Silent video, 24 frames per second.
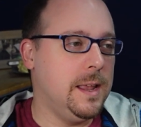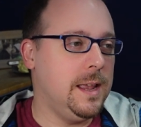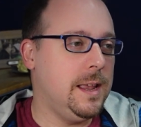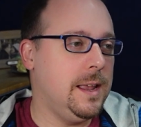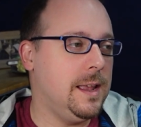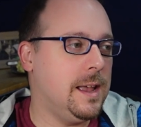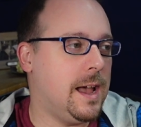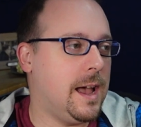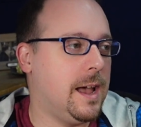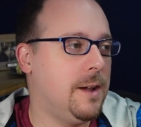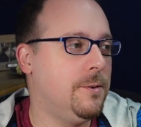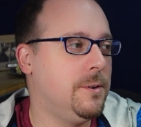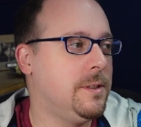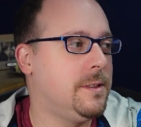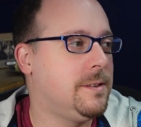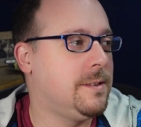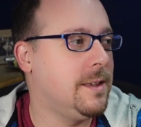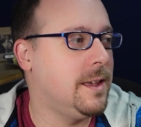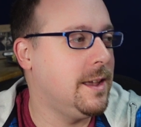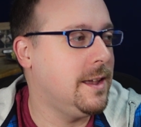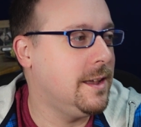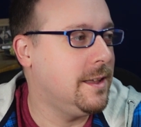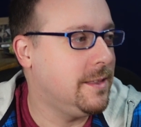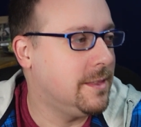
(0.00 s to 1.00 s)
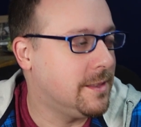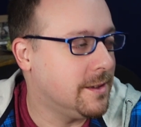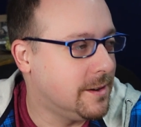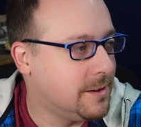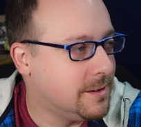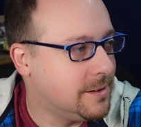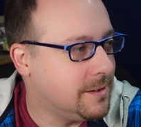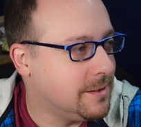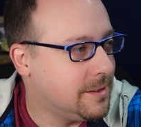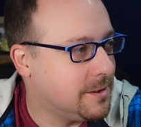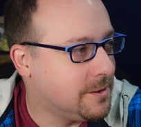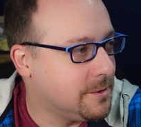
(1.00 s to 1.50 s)
me, I would say
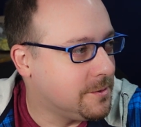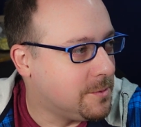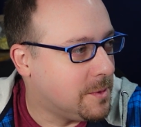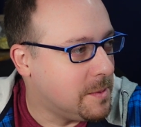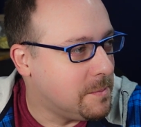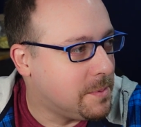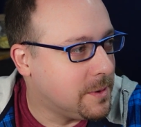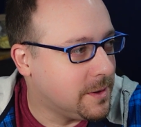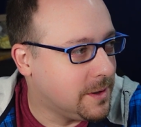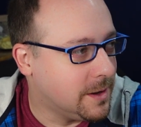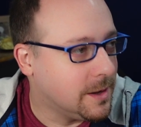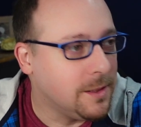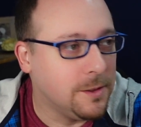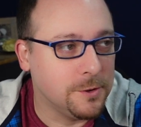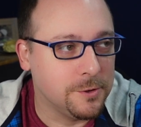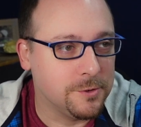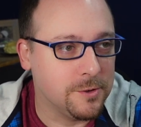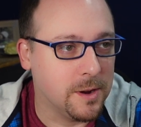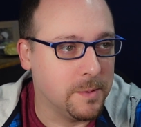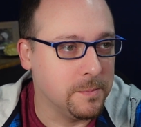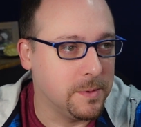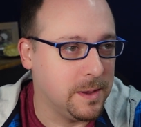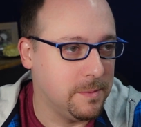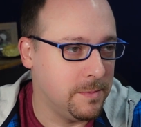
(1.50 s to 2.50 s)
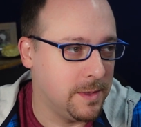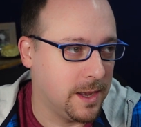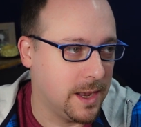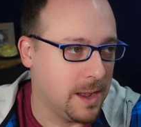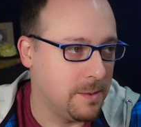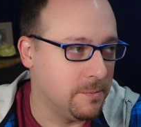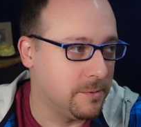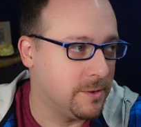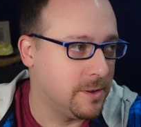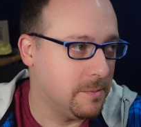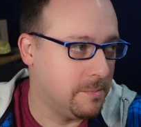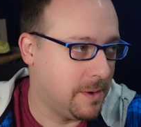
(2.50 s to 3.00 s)
there there's one particular Scrum team
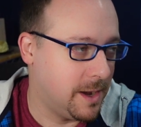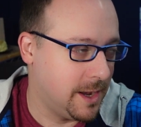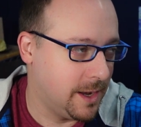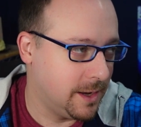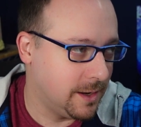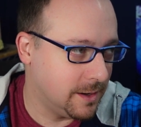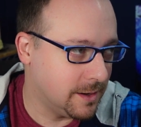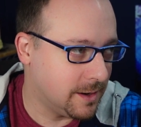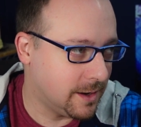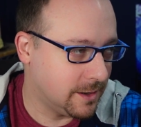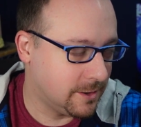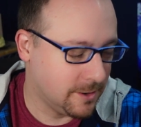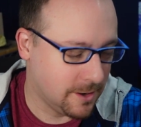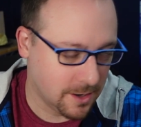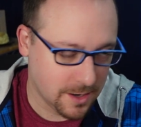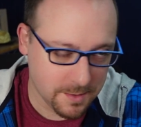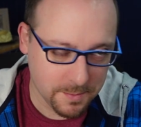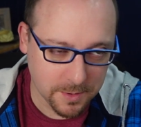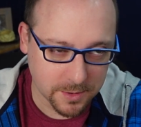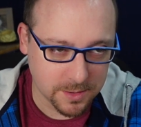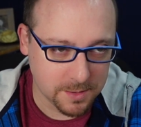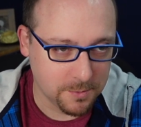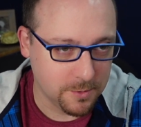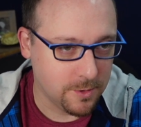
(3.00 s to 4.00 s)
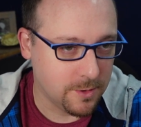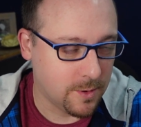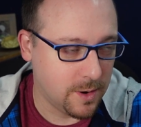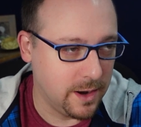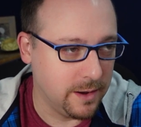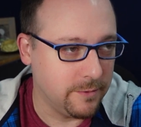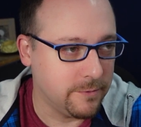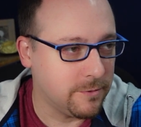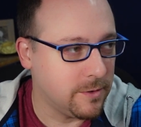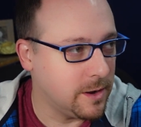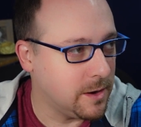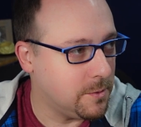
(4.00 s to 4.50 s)
that comes to mind. I talk about them
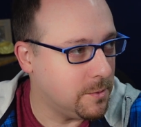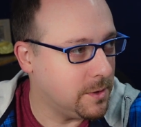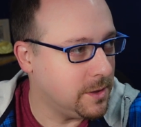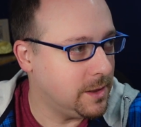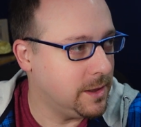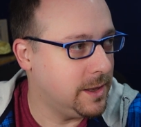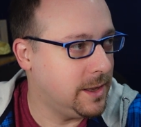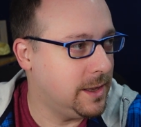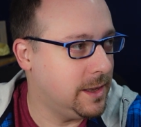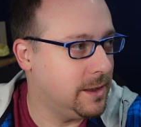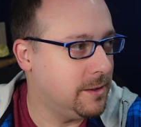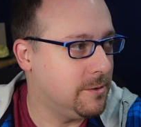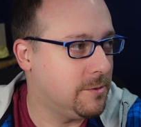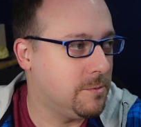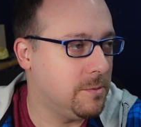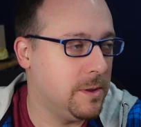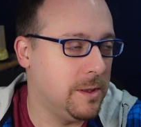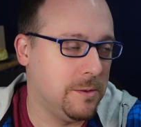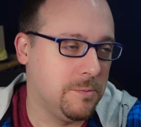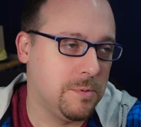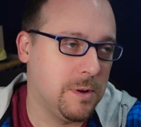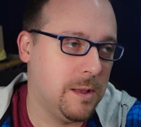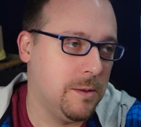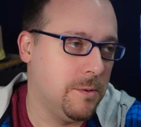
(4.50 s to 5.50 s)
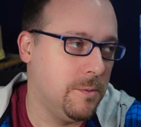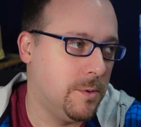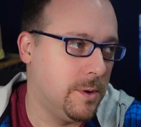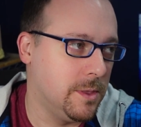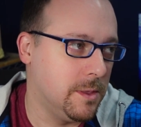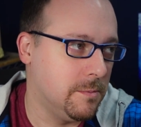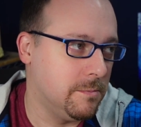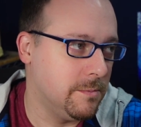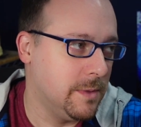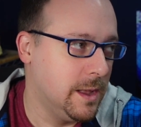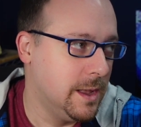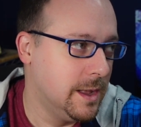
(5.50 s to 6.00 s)
quite frequently. is is probably
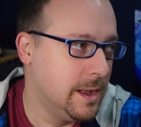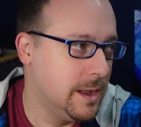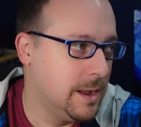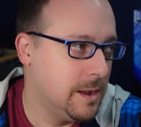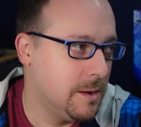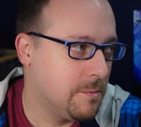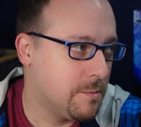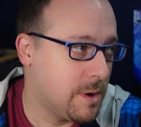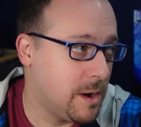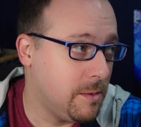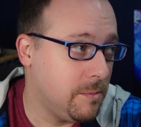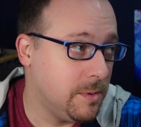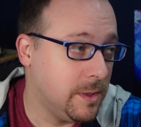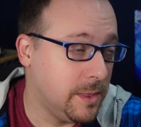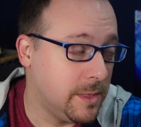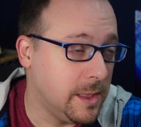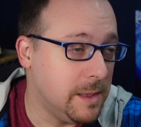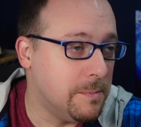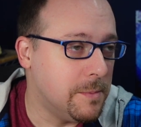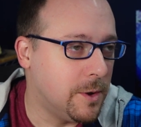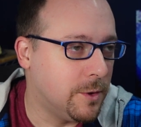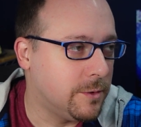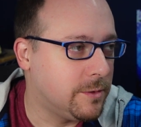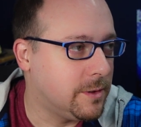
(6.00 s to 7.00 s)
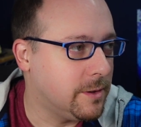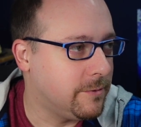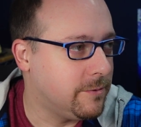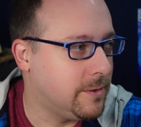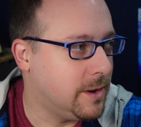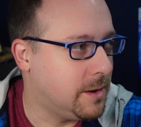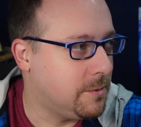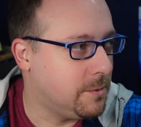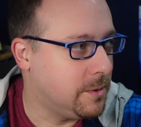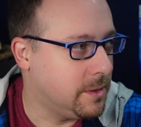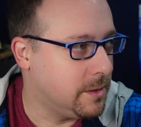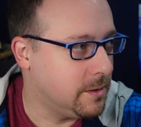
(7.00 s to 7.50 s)
one of the probably the most,
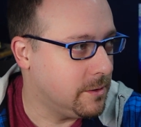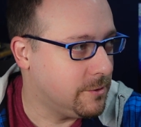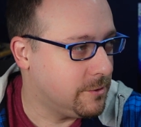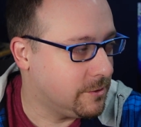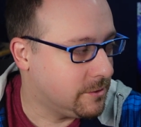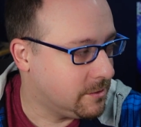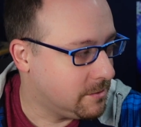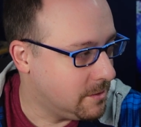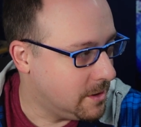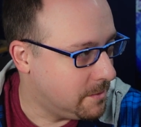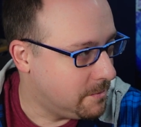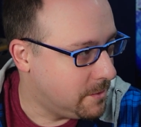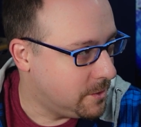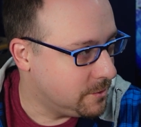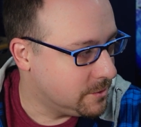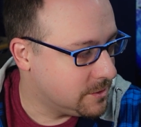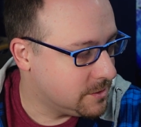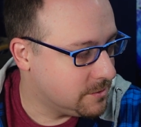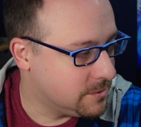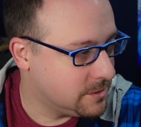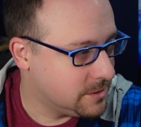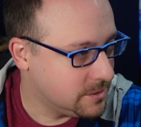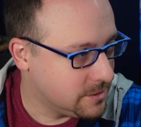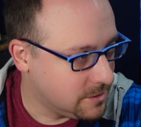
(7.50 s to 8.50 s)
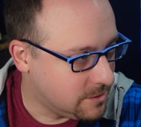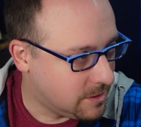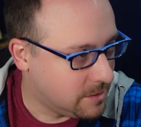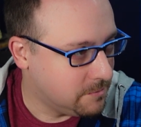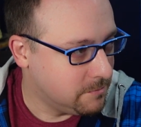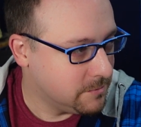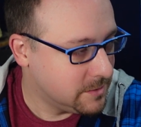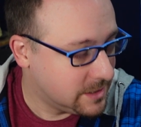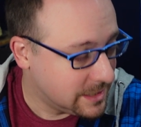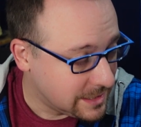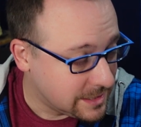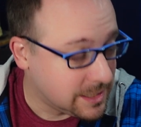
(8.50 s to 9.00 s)
if not one that just the most
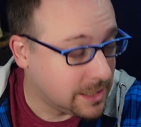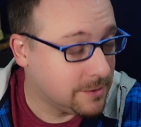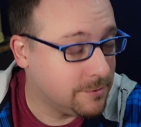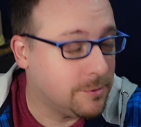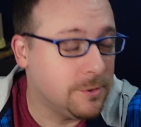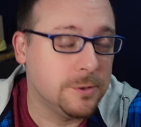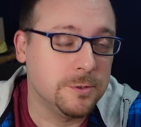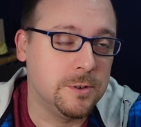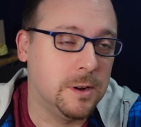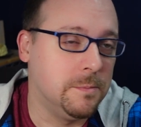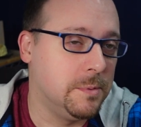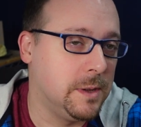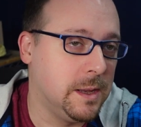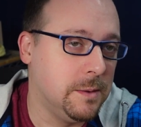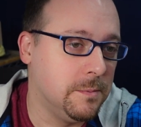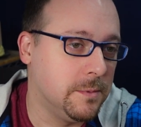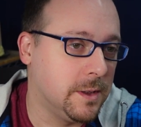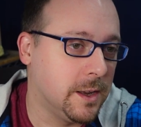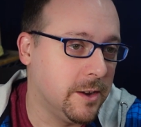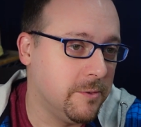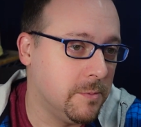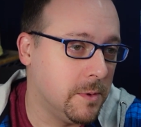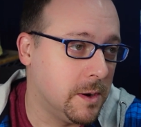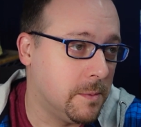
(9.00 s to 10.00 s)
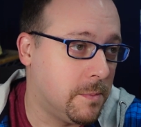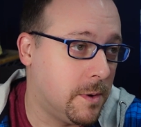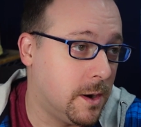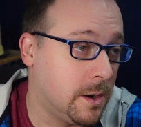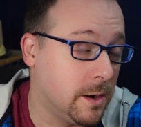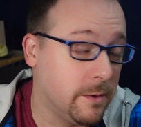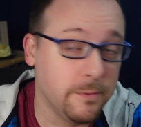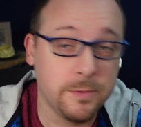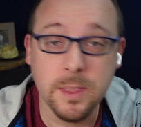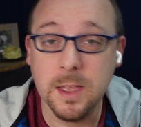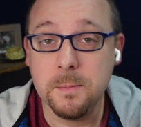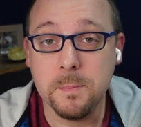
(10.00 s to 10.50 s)
Scrum successful Scrum teams that I've been a
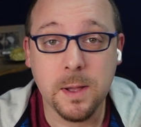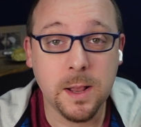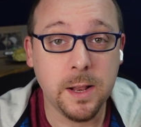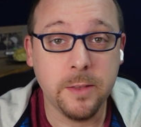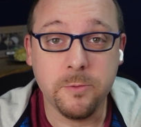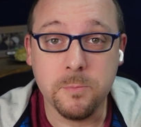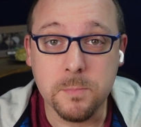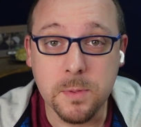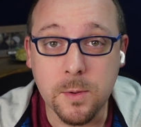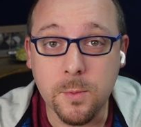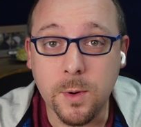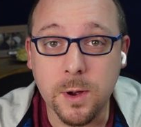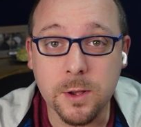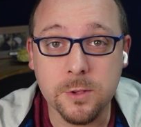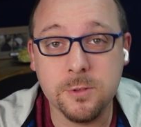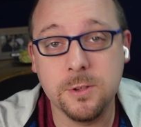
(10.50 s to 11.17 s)
part of. They might even be